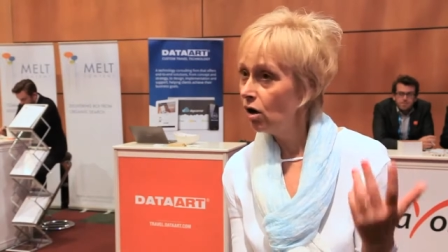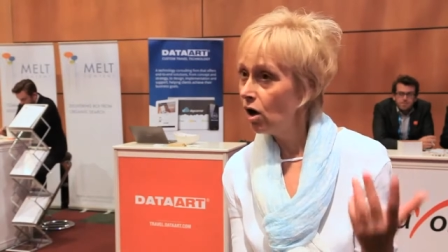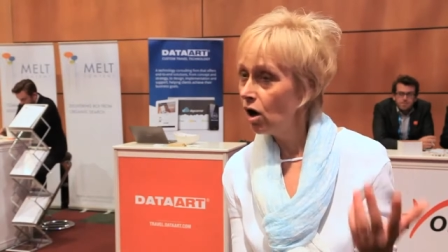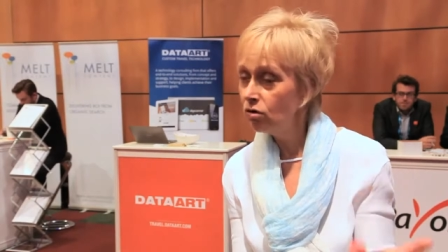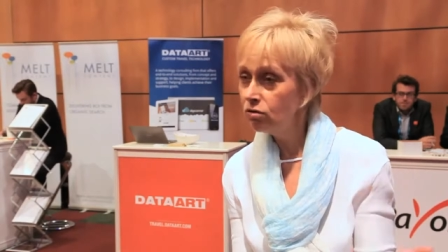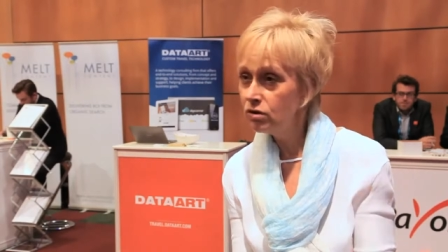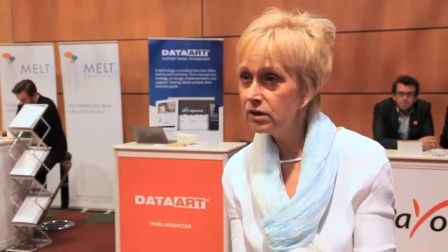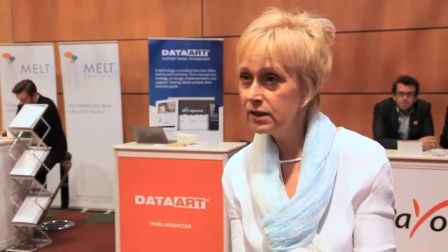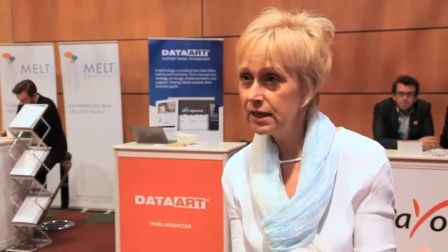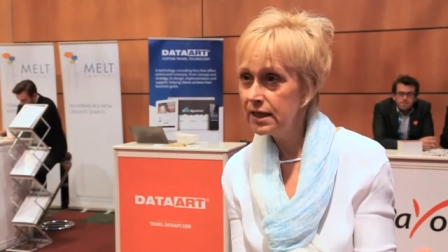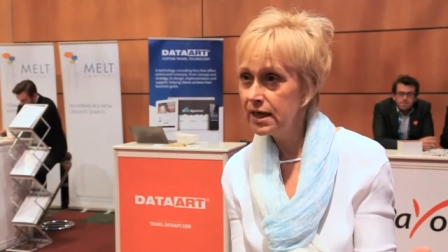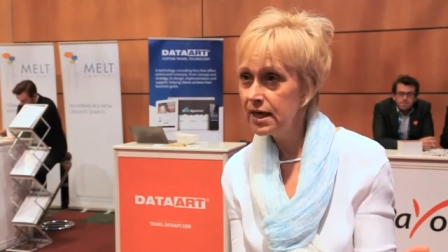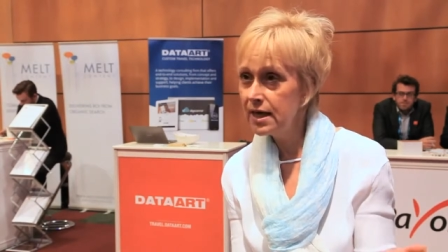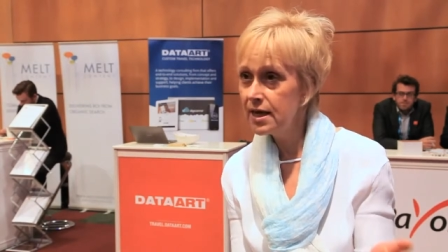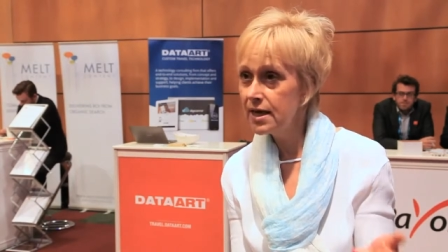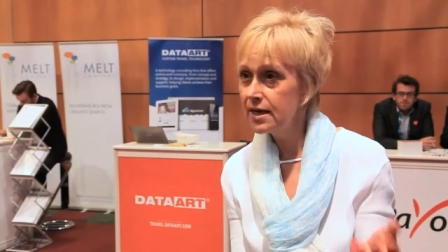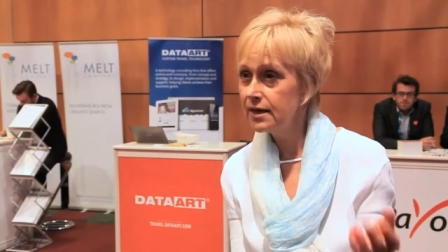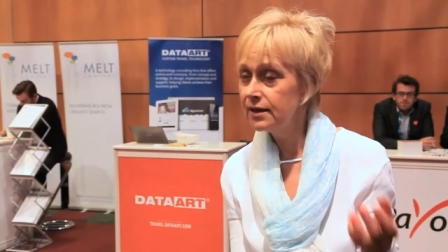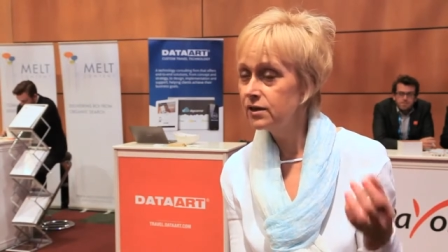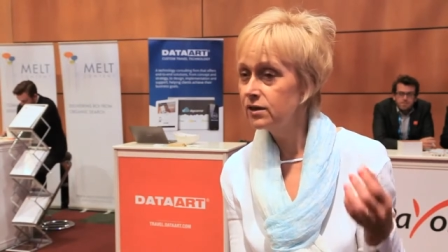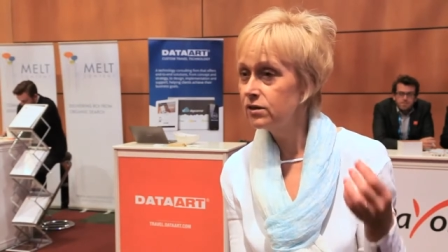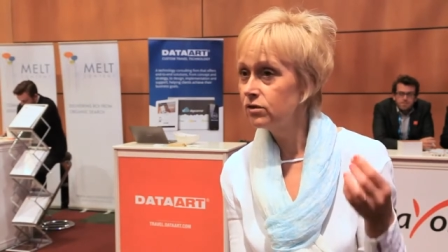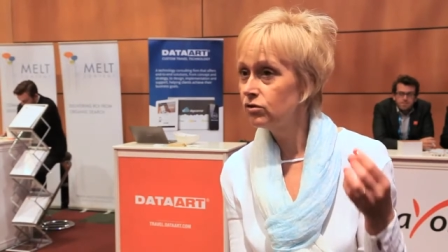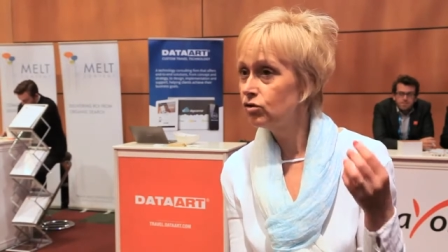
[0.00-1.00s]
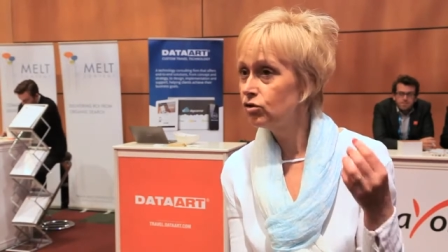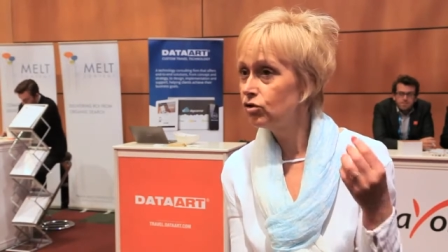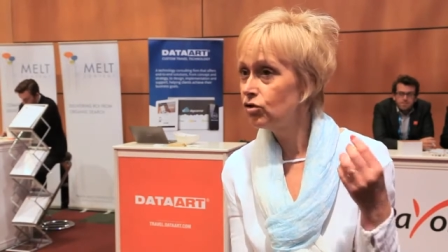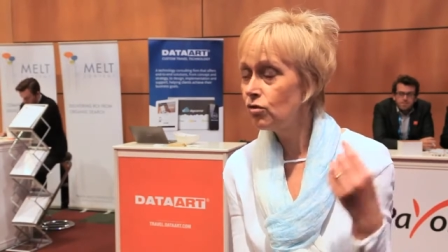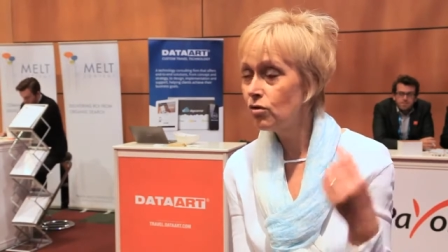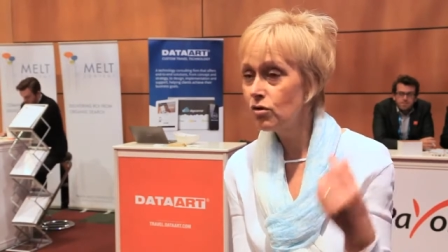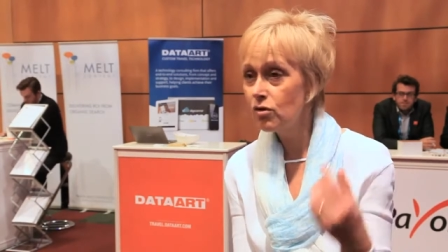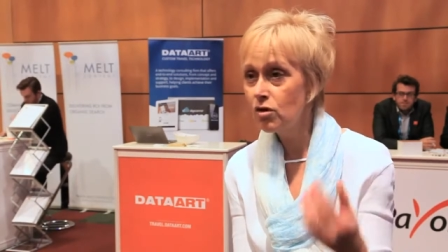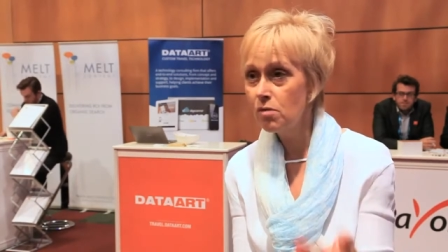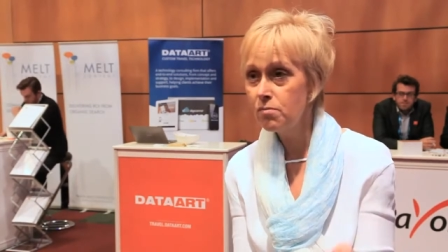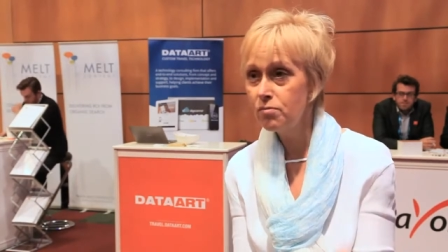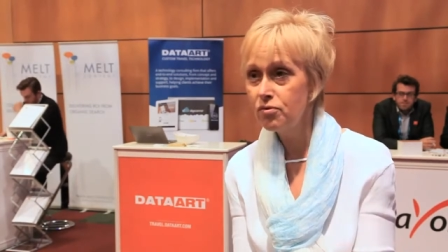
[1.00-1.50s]
OTAs,
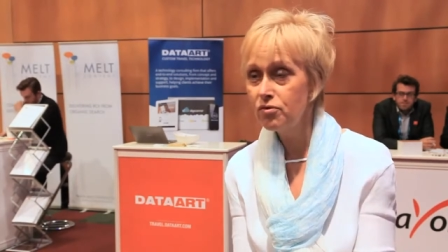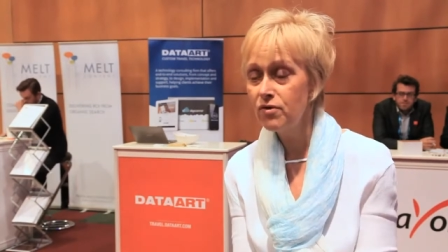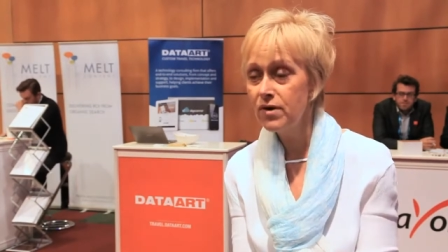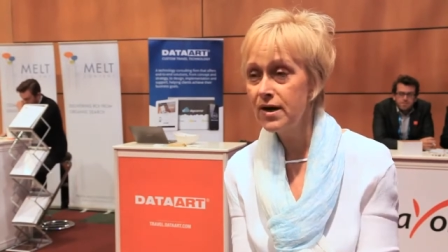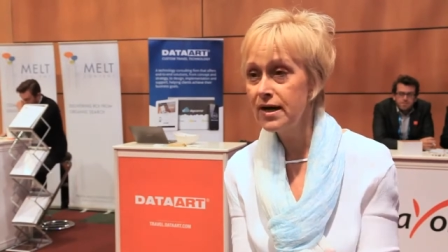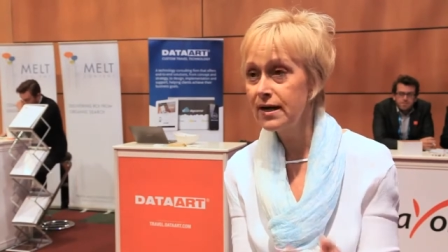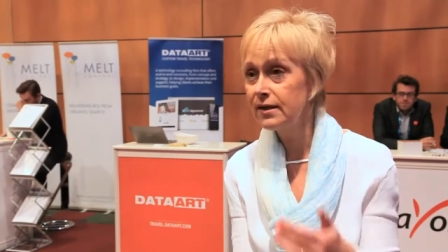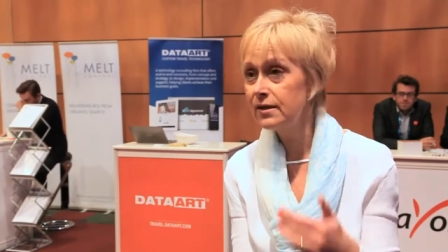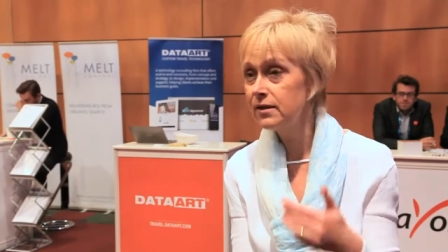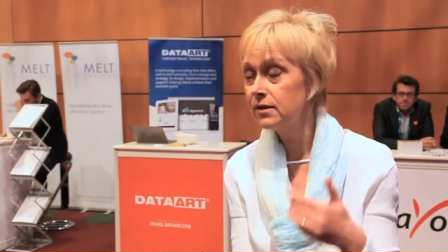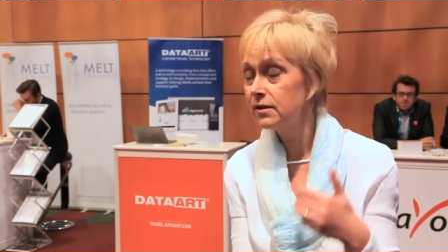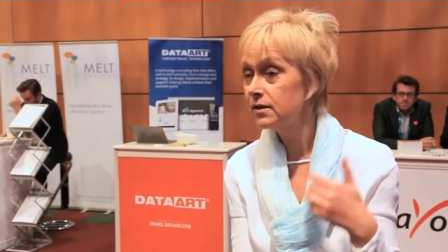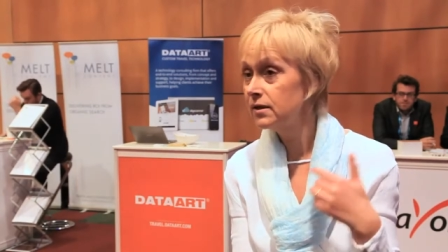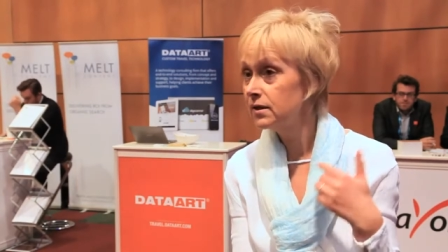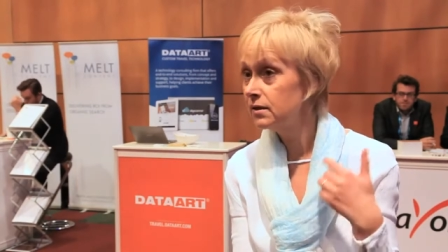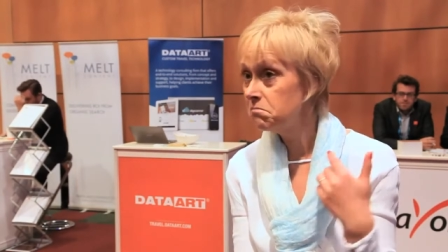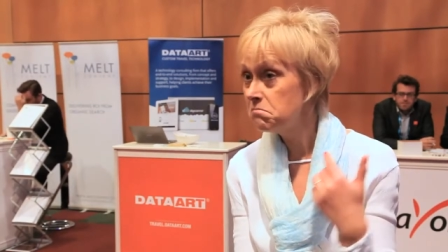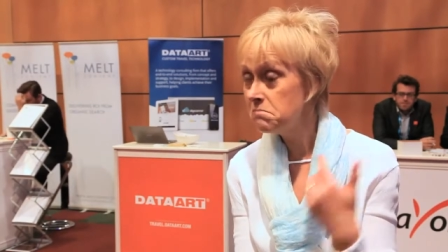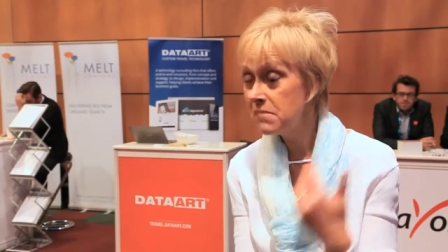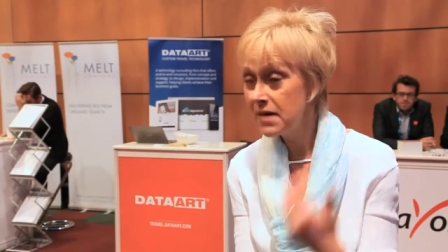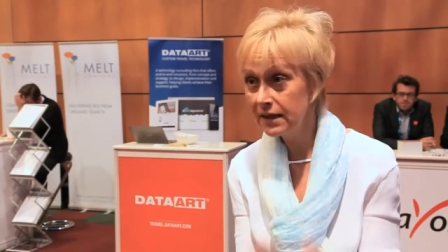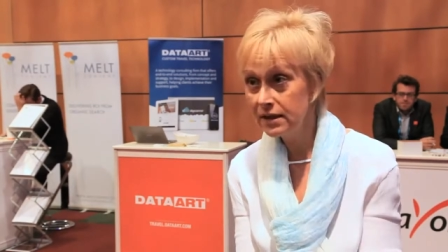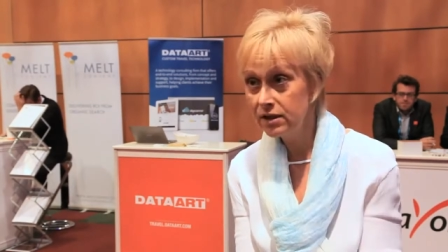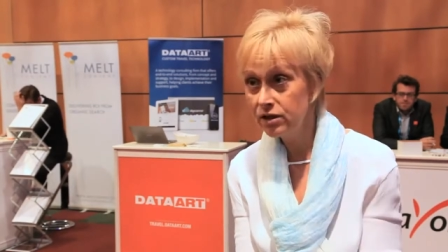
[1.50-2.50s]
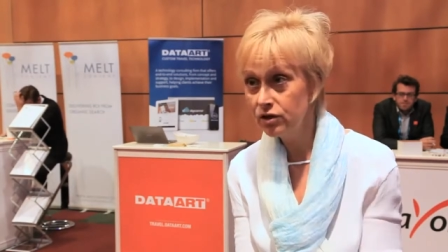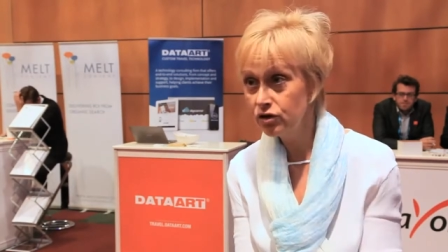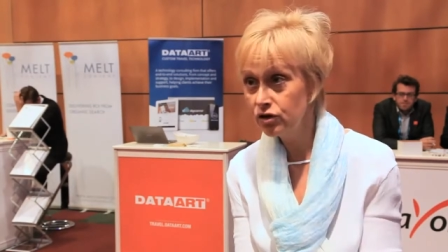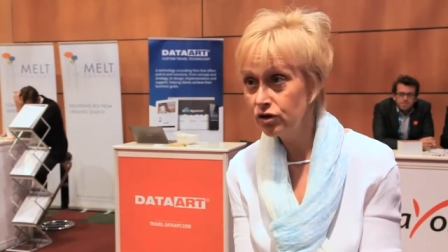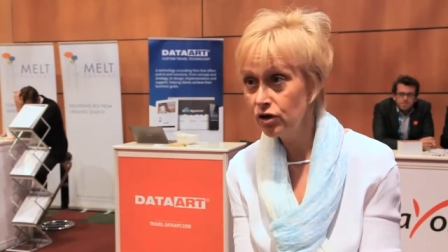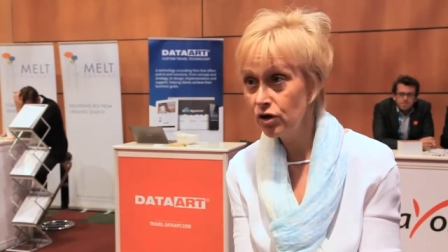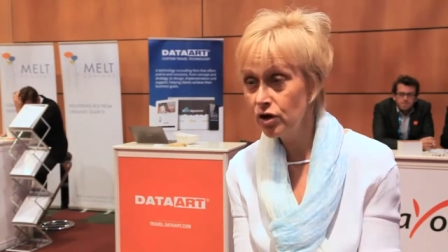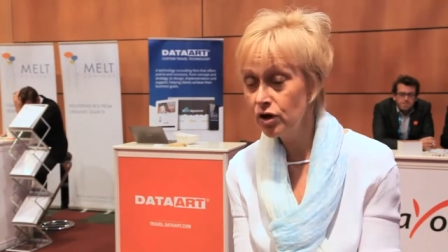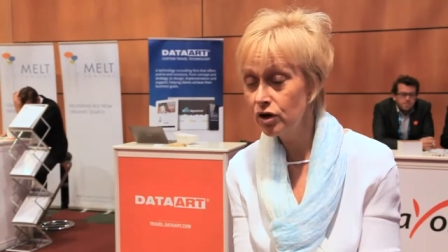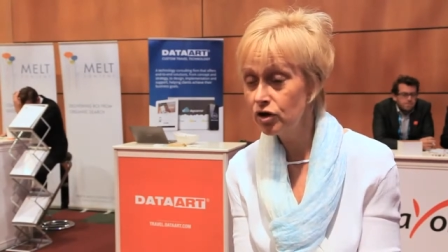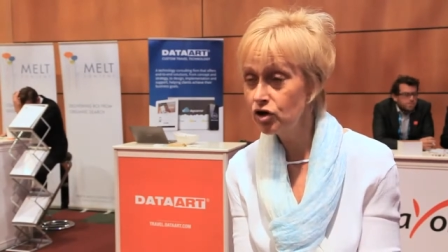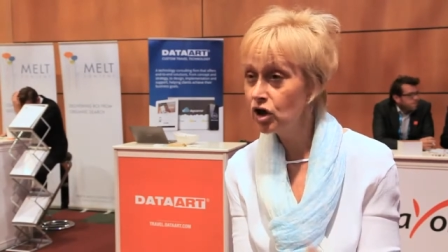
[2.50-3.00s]
tour operators,
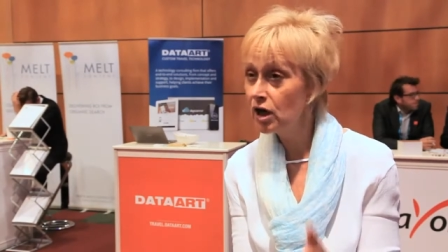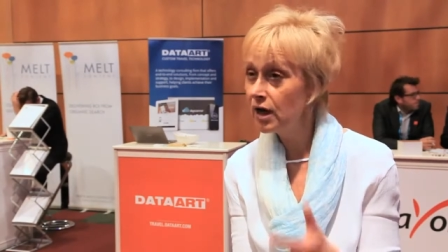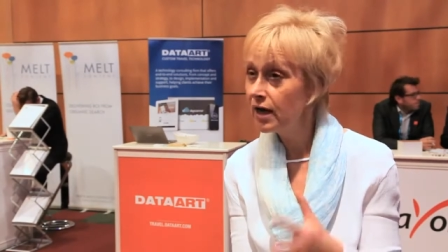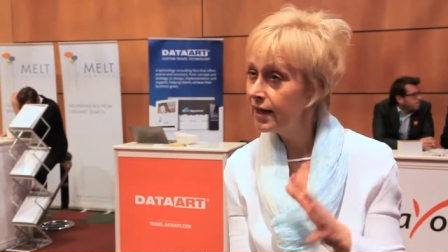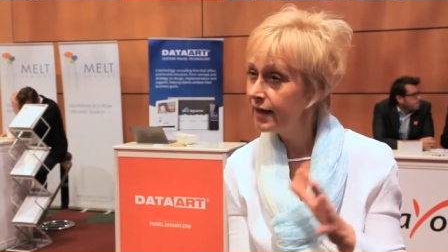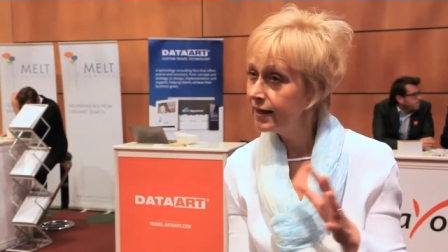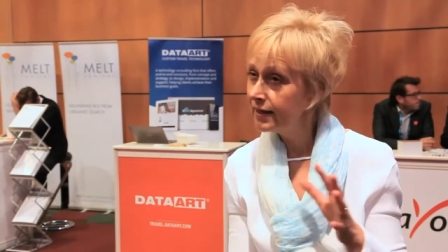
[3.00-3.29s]
MetaSearch,